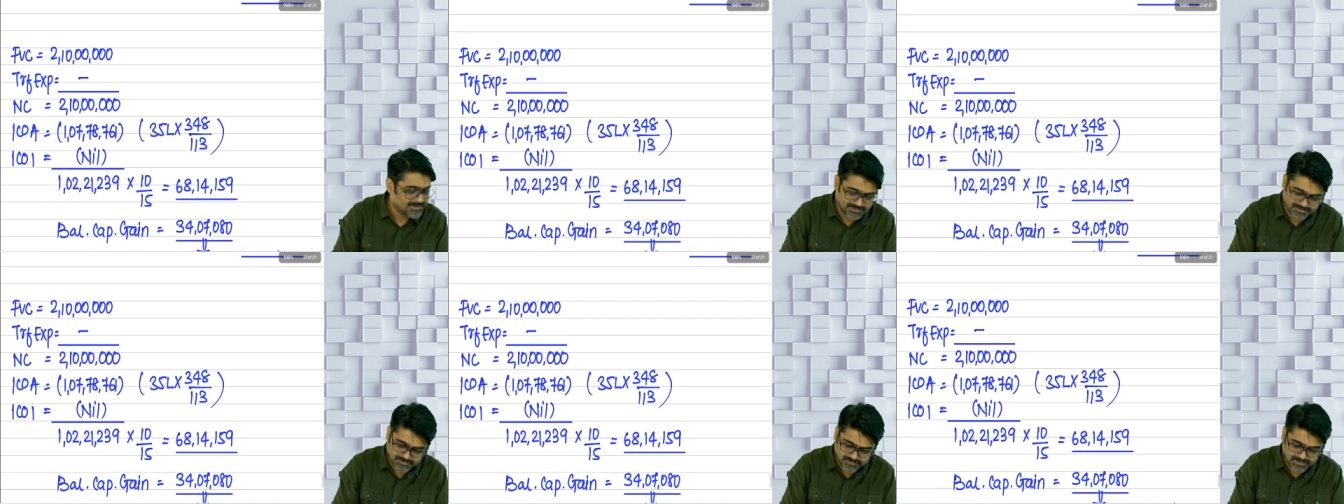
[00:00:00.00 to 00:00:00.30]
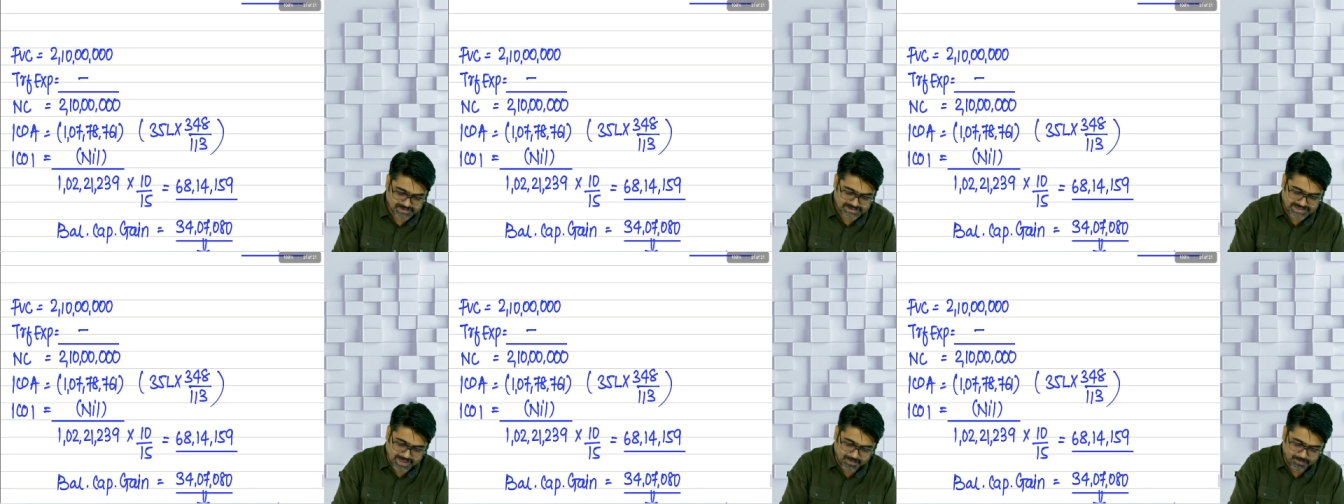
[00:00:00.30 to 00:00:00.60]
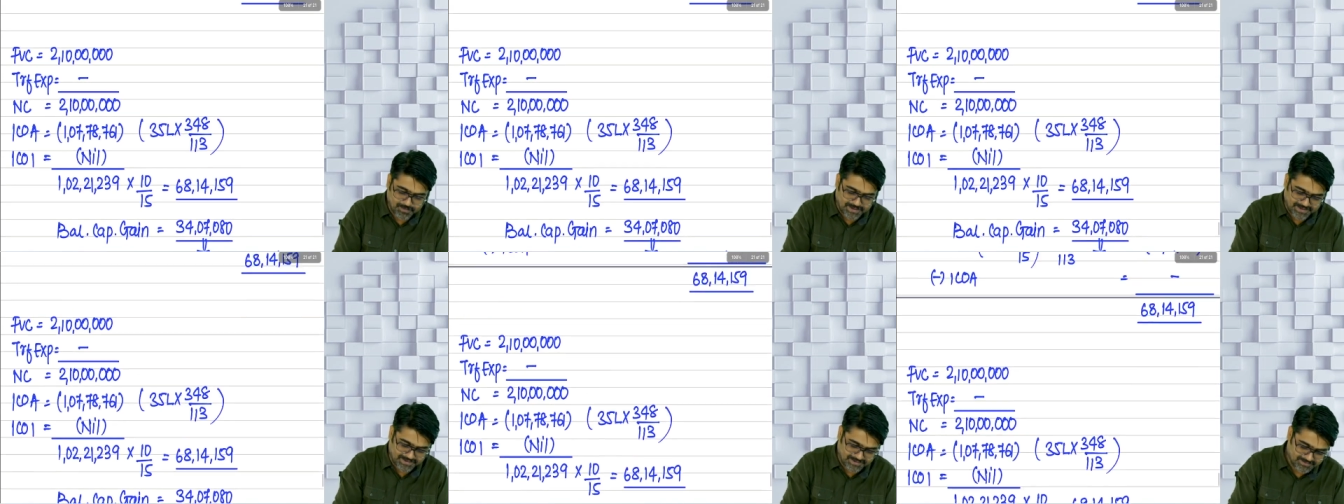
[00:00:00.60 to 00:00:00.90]
Which
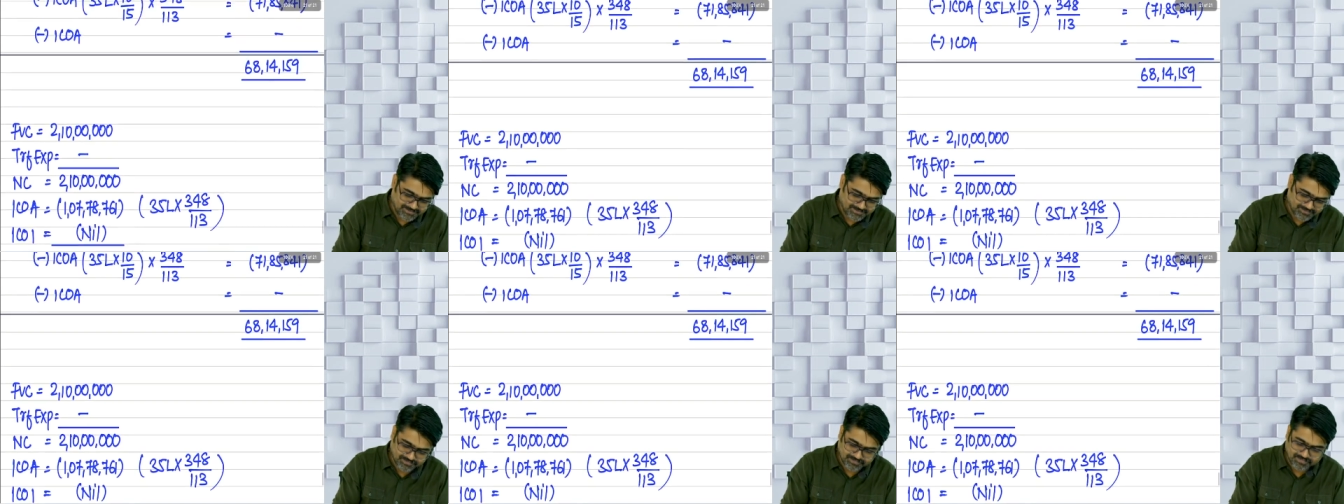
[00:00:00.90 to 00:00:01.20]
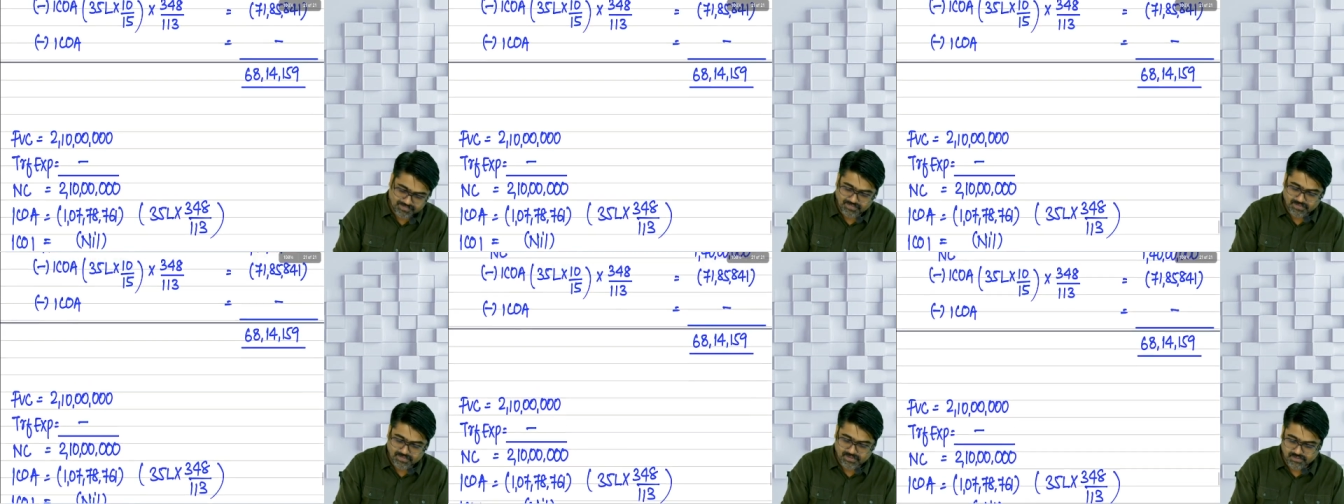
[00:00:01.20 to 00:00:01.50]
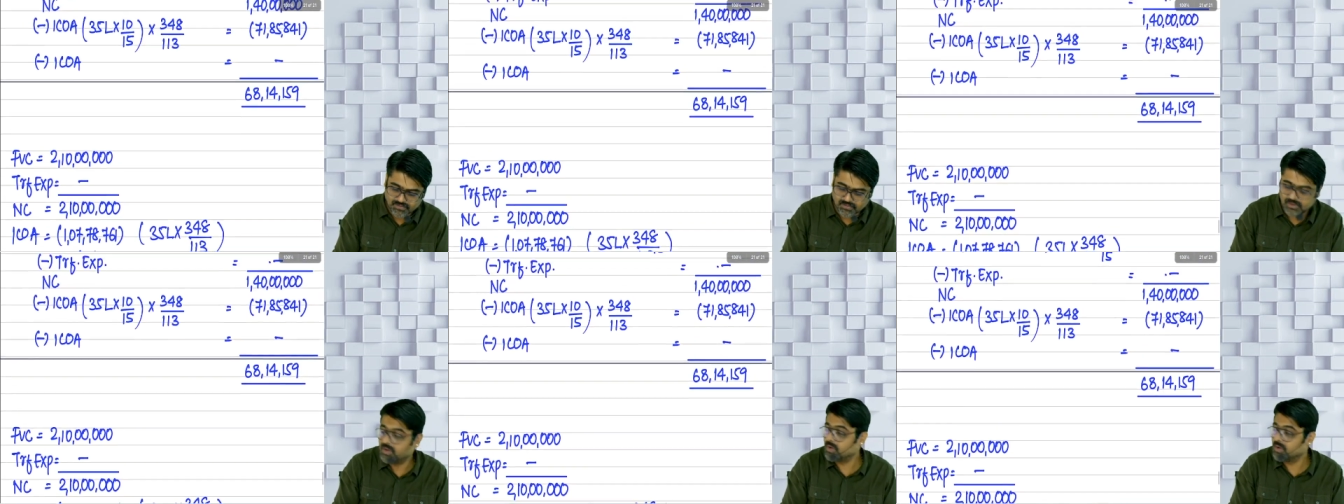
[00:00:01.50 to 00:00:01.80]
happened?
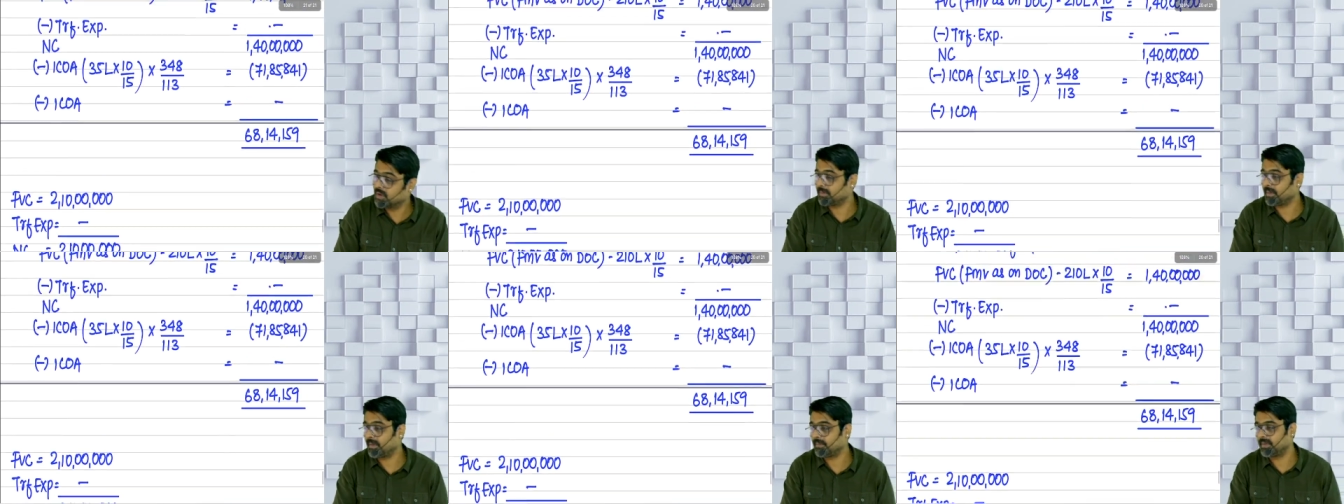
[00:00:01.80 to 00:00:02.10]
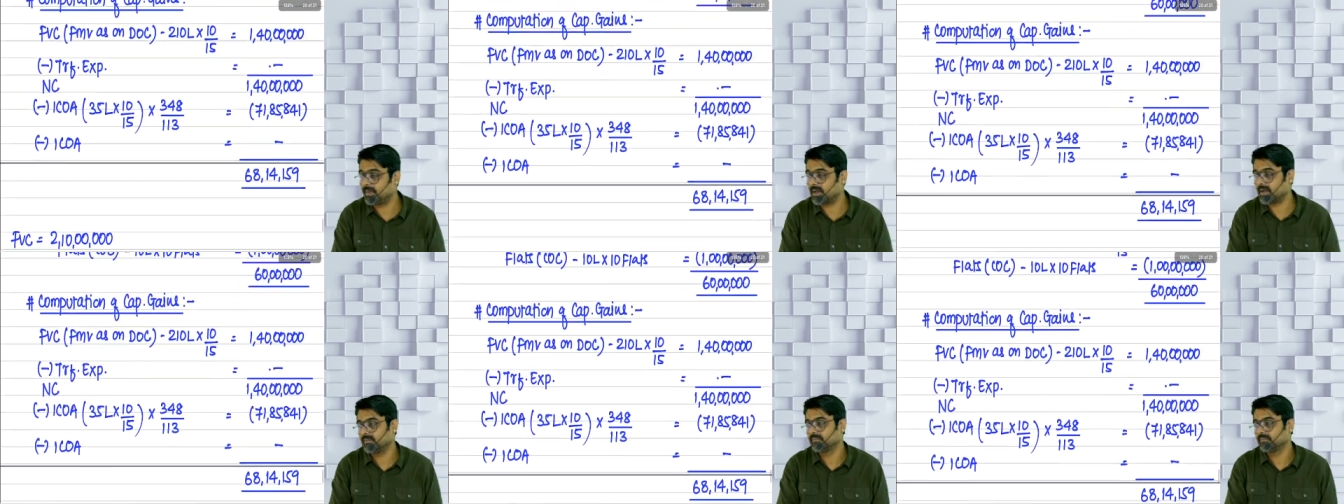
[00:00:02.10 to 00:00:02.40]
Will you remember?